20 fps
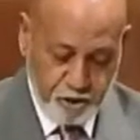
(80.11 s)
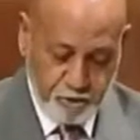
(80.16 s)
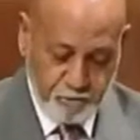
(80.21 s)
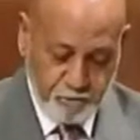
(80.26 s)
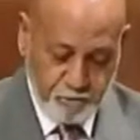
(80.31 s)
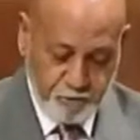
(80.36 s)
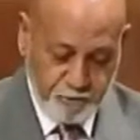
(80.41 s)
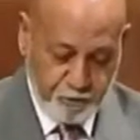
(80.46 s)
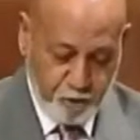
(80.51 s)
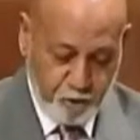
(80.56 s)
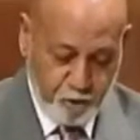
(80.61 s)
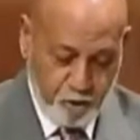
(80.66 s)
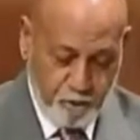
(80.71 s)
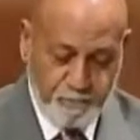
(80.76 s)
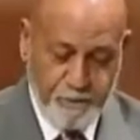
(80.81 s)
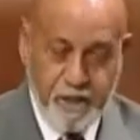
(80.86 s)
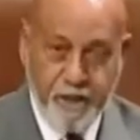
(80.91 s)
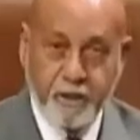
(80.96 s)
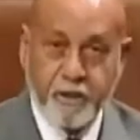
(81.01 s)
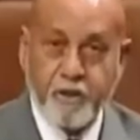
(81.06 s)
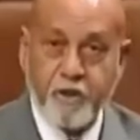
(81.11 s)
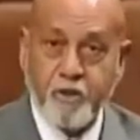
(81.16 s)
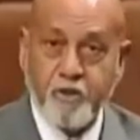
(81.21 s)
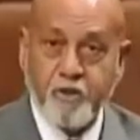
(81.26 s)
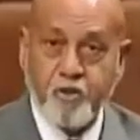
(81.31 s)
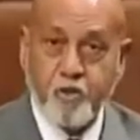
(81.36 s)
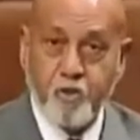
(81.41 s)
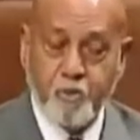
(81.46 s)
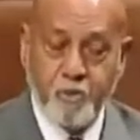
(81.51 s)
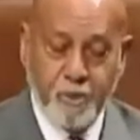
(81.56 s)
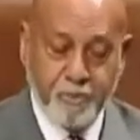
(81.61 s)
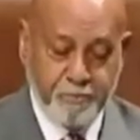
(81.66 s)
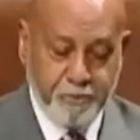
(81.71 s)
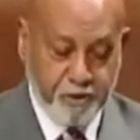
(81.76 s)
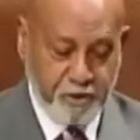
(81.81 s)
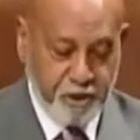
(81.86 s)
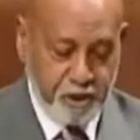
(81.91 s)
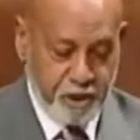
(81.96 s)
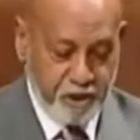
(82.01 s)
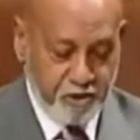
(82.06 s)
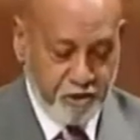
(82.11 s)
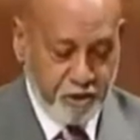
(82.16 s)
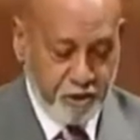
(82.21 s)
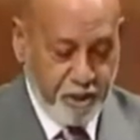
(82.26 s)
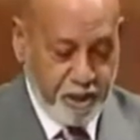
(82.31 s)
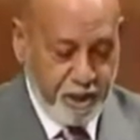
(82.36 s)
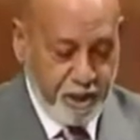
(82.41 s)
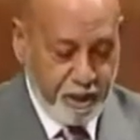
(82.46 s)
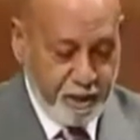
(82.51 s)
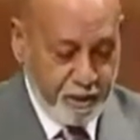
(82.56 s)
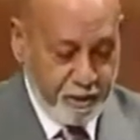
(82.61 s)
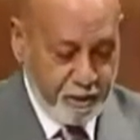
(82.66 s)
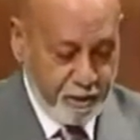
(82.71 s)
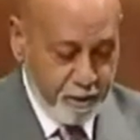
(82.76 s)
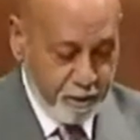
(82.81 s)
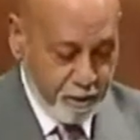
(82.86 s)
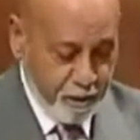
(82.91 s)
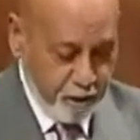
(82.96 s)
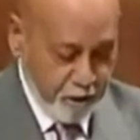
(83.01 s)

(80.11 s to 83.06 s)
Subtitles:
Reform and Consumer Protection Act.